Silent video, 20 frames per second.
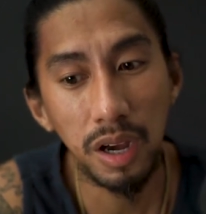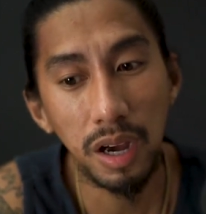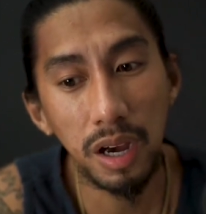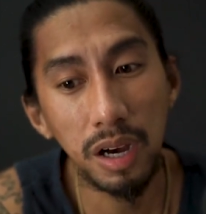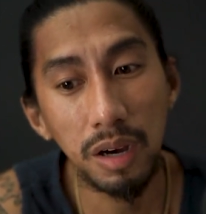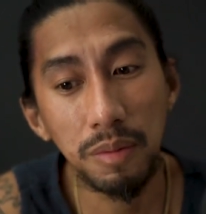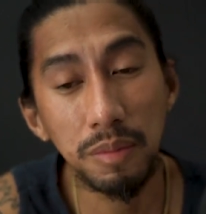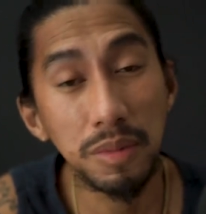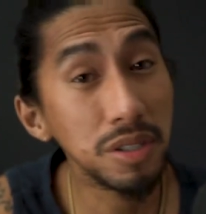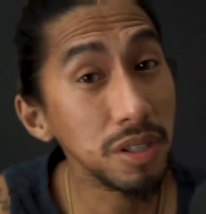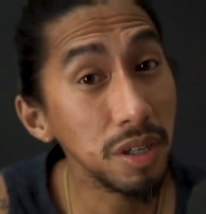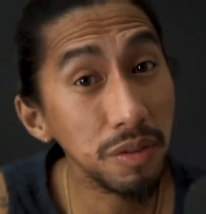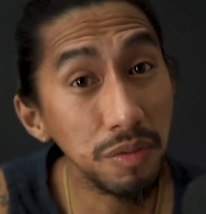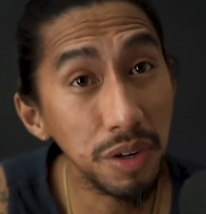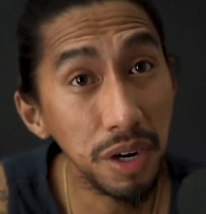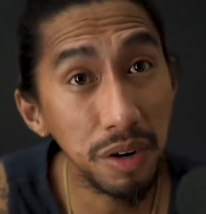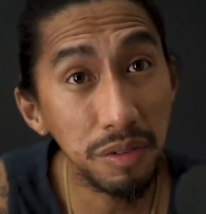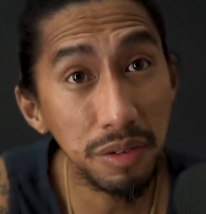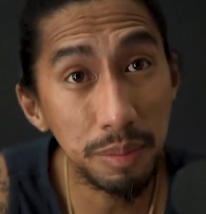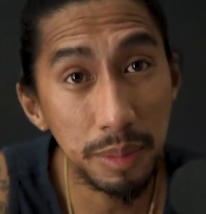Um, it's not
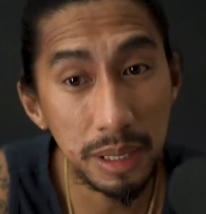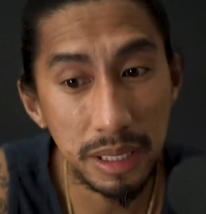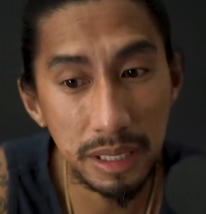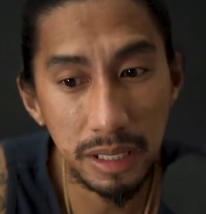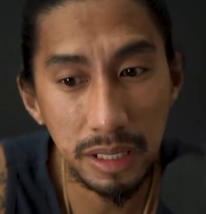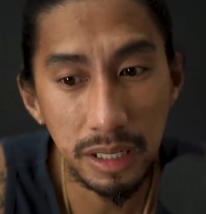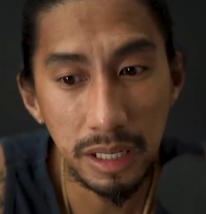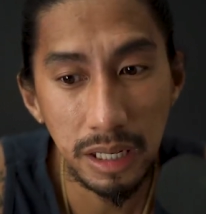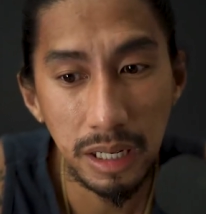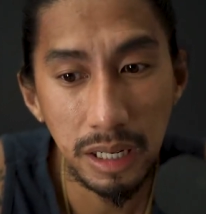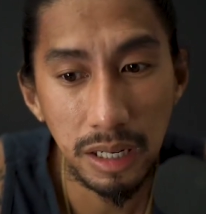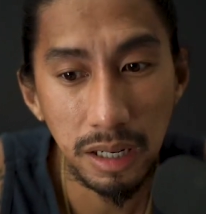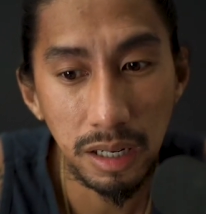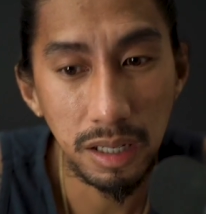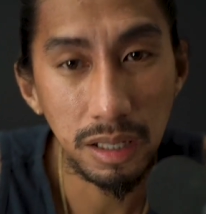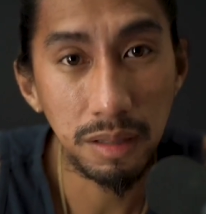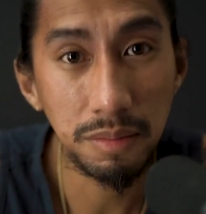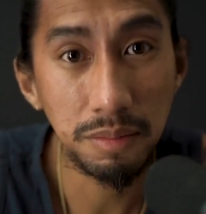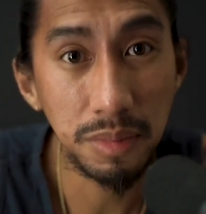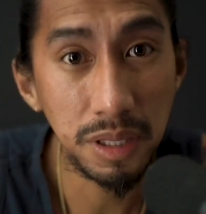for everybody,
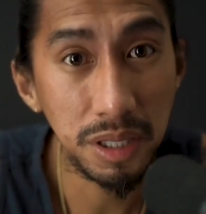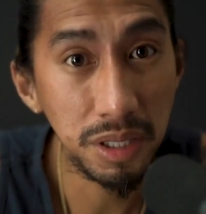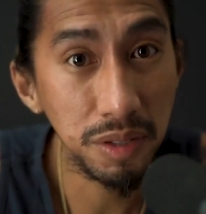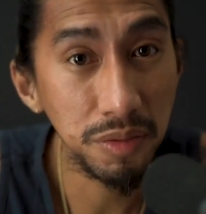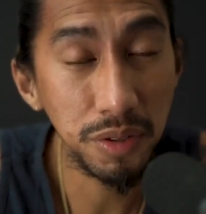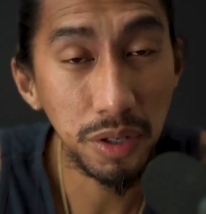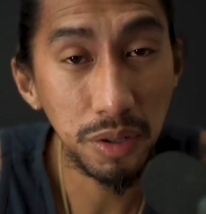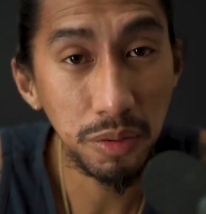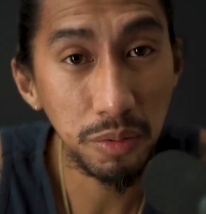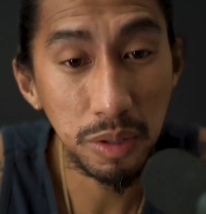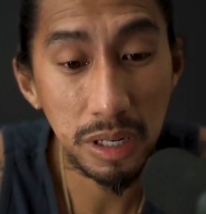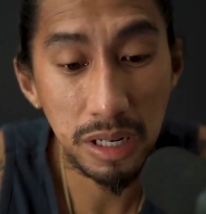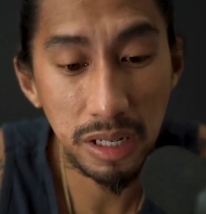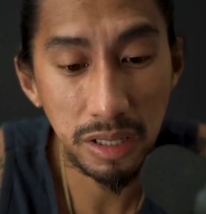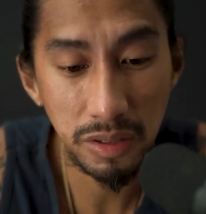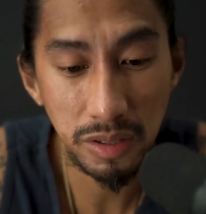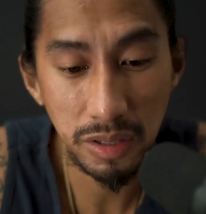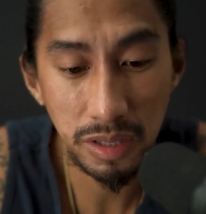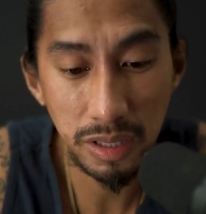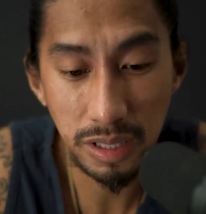um, but if you're
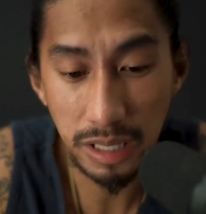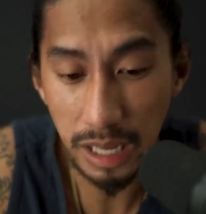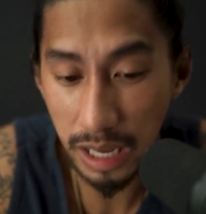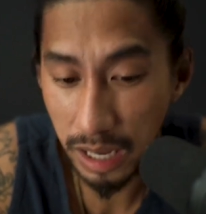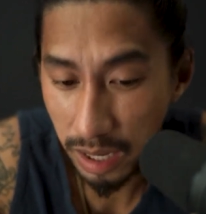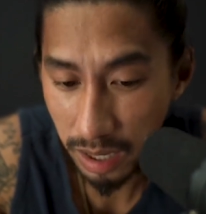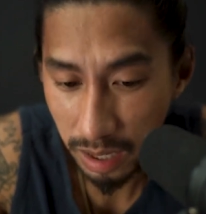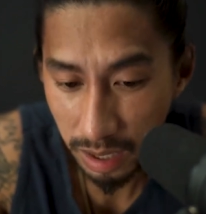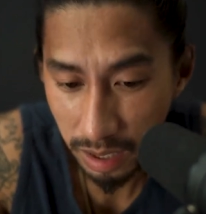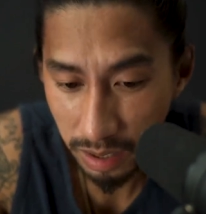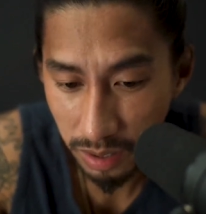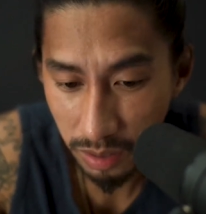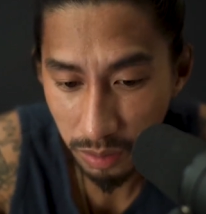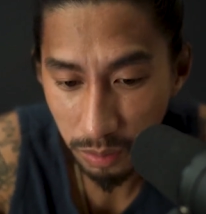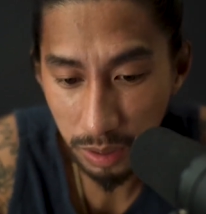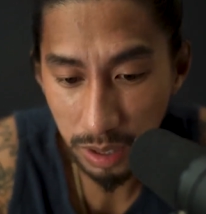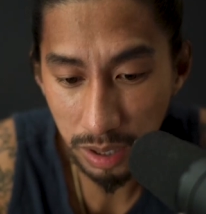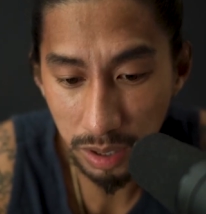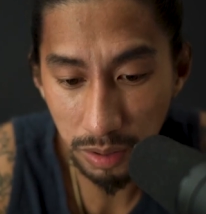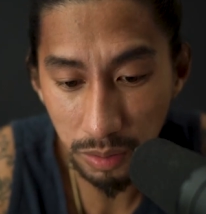willing to stay and you
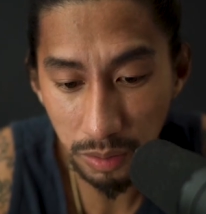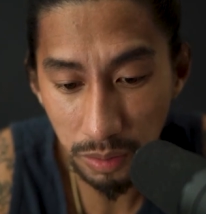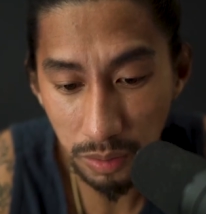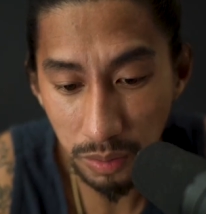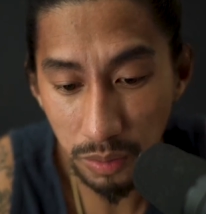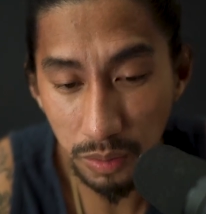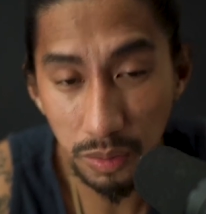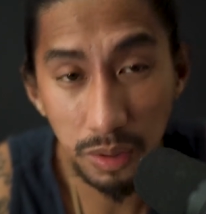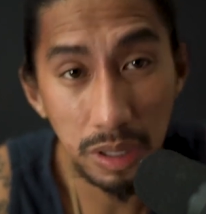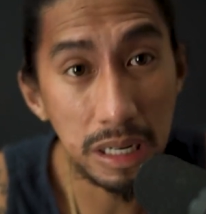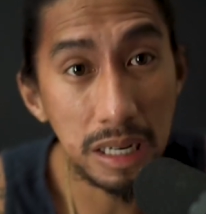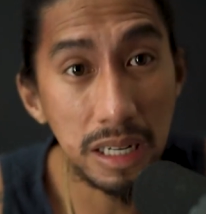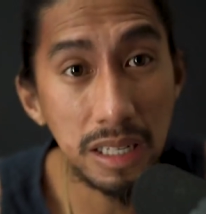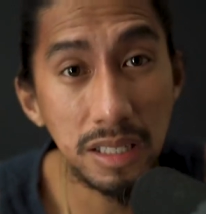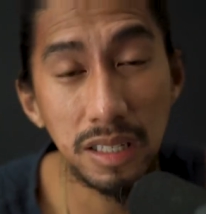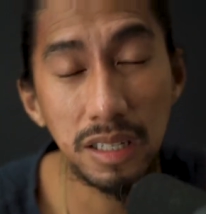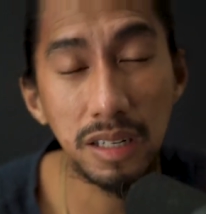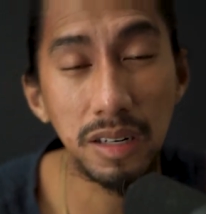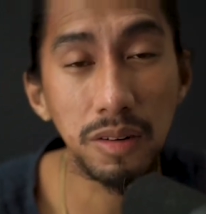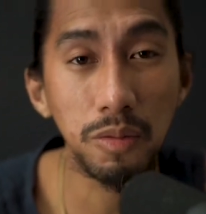want to
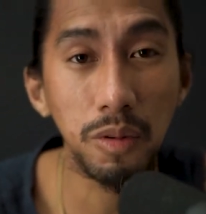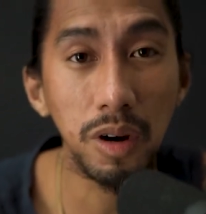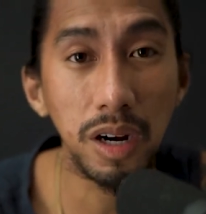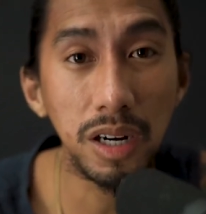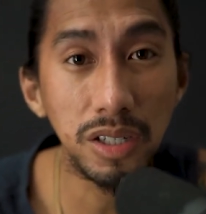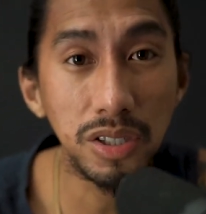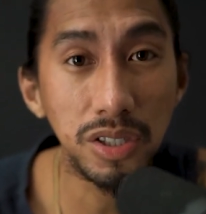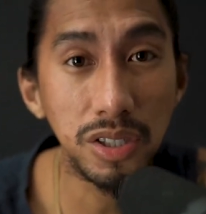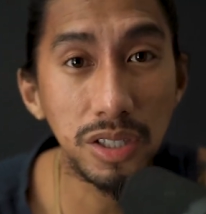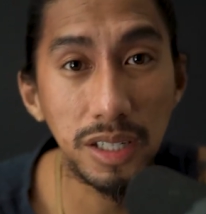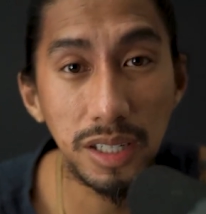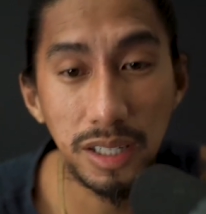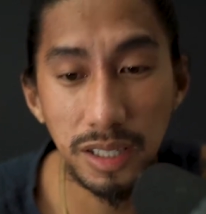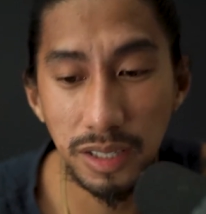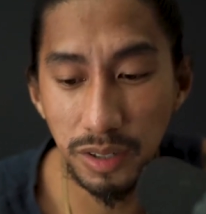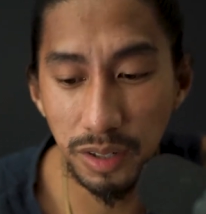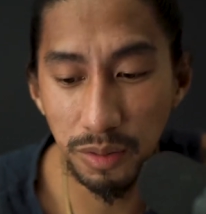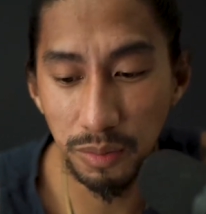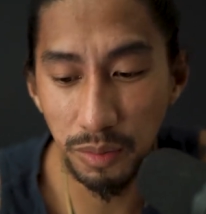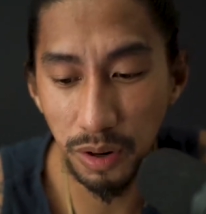listen and watch,
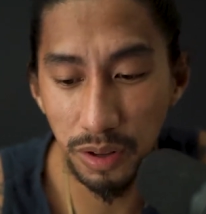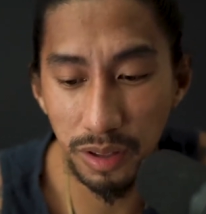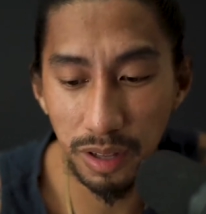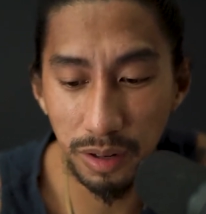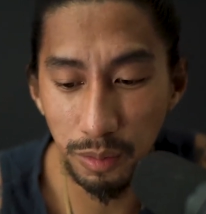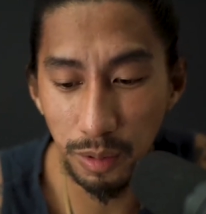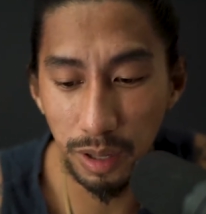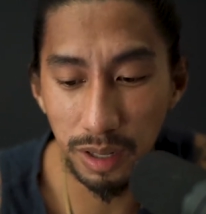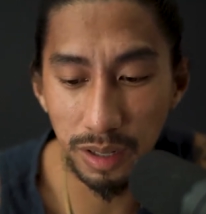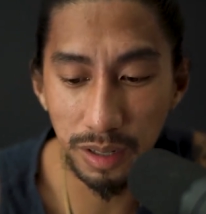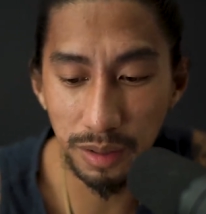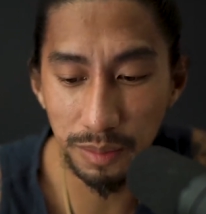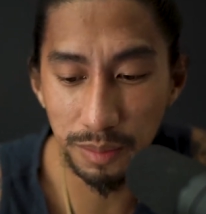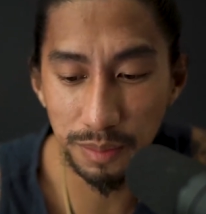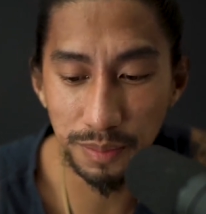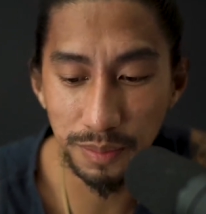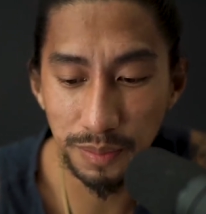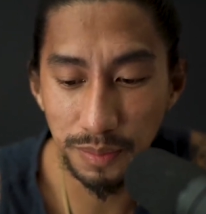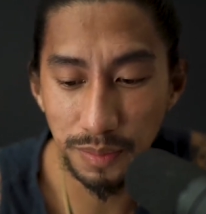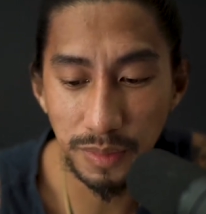then you're more than
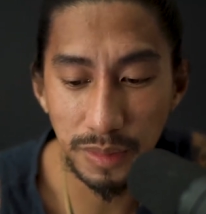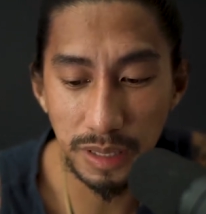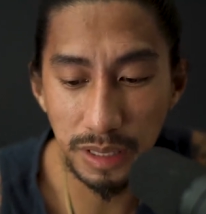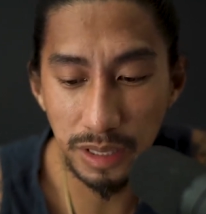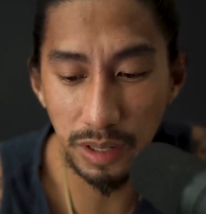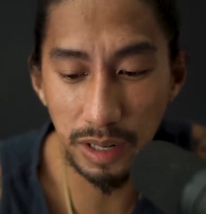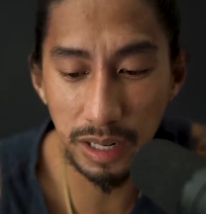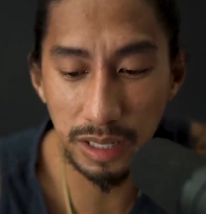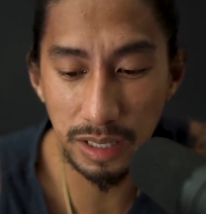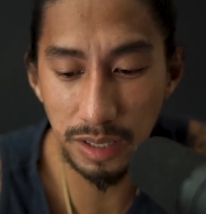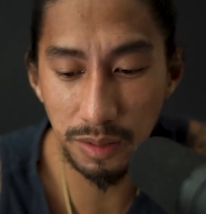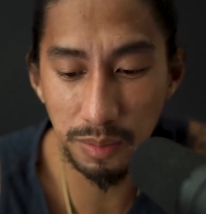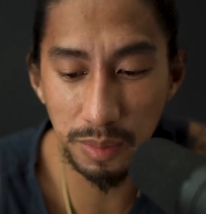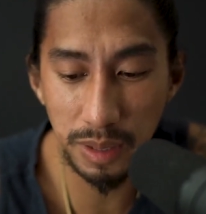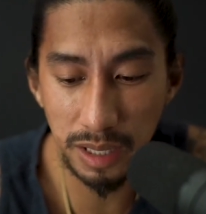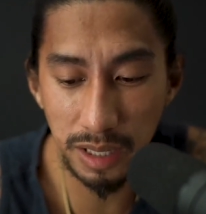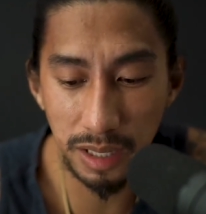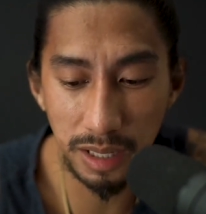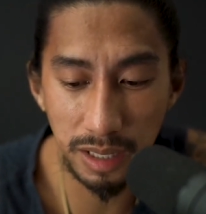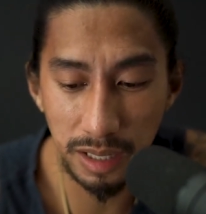welcome. So let's
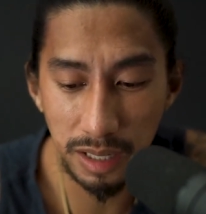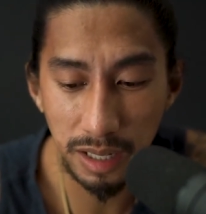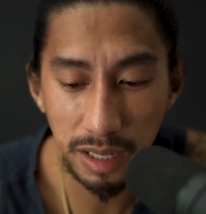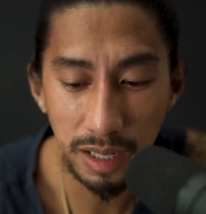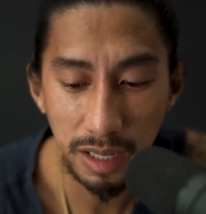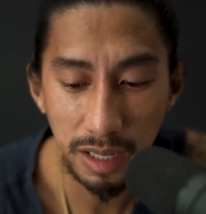begin.